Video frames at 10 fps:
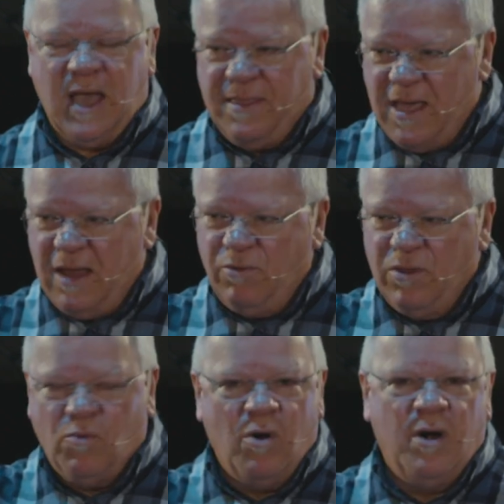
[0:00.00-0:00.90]
and then
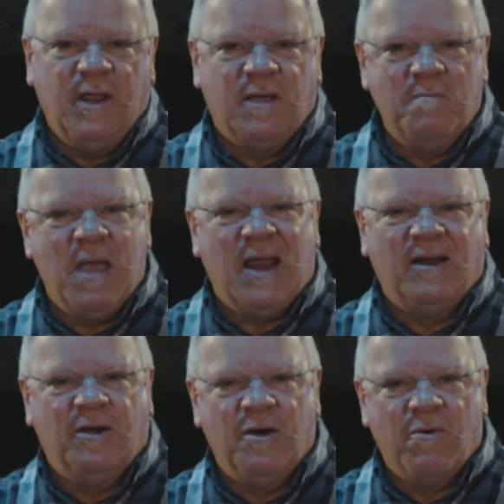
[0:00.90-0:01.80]
with a word, he
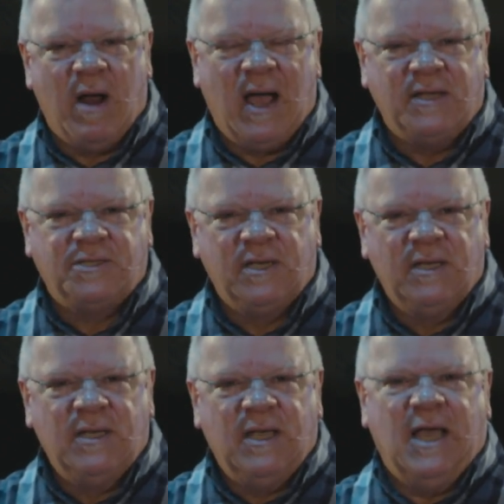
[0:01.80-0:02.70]
commanded her to rise,
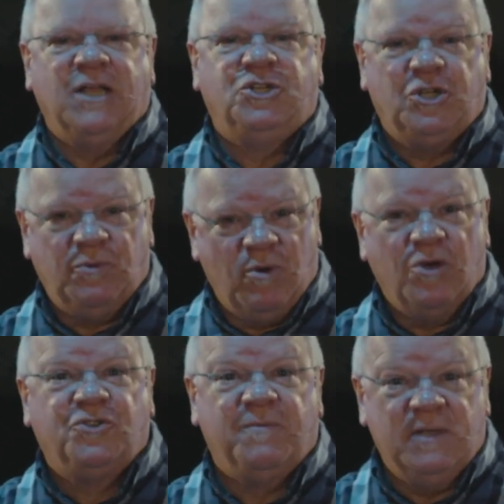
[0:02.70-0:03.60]
and she
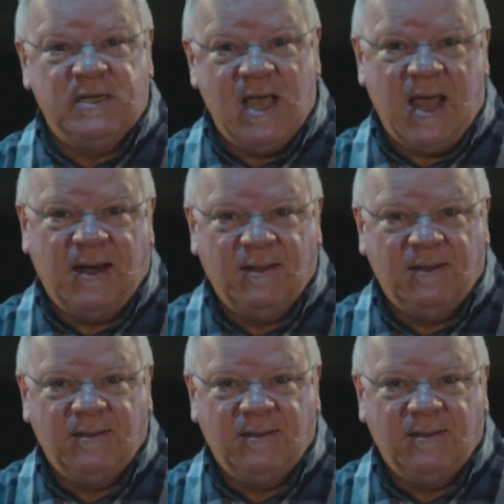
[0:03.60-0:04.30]
rose from the dead.